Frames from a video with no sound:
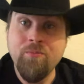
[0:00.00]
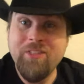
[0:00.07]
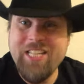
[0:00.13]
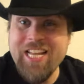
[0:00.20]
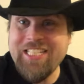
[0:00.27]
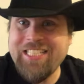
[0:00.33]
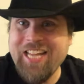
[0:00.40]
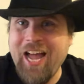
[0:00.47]

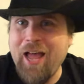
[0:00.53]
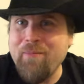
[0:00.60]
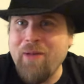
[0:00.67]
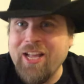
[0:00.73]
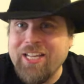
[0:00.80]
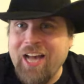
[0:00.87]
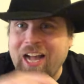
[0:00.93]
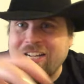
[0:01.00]
This time
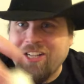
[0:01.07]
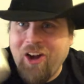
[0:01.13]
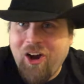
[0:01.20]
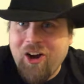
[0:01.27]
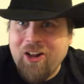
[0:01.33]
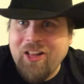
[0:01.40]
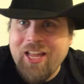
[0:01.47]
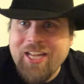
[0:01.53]
I got
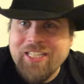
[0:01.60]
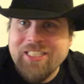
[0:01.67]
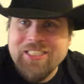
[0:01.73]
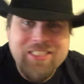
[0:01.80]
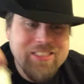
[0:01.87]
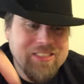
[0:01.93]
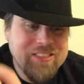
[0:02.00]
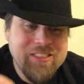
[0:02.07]
garlic.
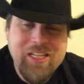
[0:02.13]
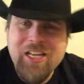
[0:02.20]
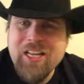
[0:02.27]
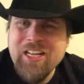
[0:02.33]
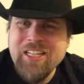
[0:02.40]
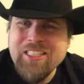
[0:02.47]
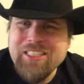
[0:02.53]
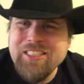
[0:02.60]

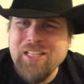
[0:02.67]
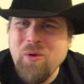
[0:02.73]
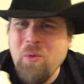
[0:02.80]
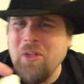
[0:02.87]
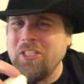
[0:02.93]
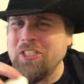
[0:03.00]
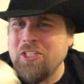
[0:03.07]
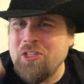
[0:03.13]
Because I
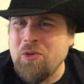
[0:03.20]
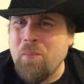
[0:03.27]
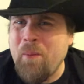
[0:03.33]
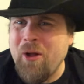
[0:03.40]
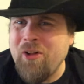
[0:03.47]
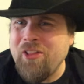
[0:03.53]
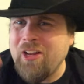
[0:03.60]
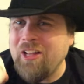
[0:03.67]
wanted to do
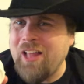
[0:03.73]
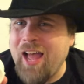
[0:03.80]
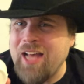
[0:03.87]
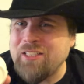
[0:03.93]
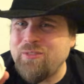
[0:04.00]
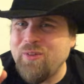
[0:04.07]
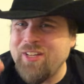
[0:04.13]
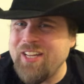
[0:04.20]
better than the
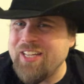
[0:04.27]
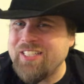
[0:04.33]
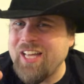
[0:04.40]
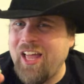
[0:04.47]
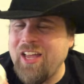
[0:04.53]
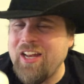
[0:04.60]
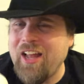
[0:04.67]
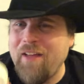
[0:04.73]
last one, the
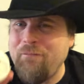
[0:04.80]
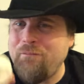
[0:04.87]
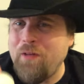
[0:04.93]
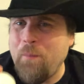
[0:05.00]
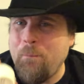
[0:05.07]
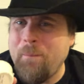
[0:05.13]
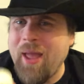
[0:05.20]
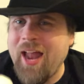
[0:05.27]
Italian. I
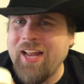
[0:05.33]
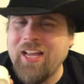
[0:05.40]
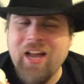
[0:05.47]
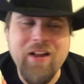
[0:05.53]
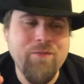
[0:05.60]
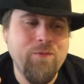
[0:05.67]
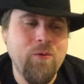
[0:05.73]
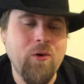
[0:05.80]
felt bad I
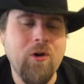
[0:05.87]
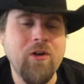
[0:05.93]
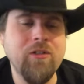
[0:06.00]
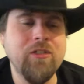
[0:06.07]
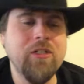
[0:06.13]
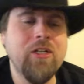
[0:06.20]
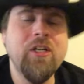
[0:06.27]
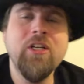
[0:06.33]
got a four,
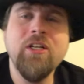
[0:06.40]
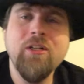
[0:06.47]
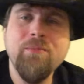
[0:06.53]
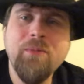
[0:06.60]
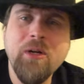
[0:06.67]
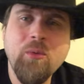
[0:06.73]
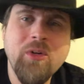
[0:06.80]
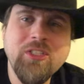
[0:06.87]

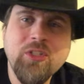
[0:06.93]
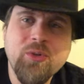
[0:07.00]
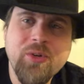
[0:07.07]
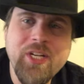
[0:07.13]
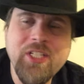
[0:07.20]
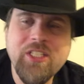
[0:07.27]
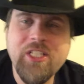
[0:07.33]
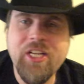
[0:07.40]
but it was
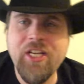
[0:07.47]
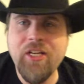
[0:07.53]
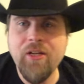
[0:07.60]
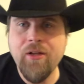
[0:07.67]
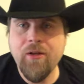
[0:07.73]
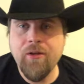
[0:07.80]
greasy.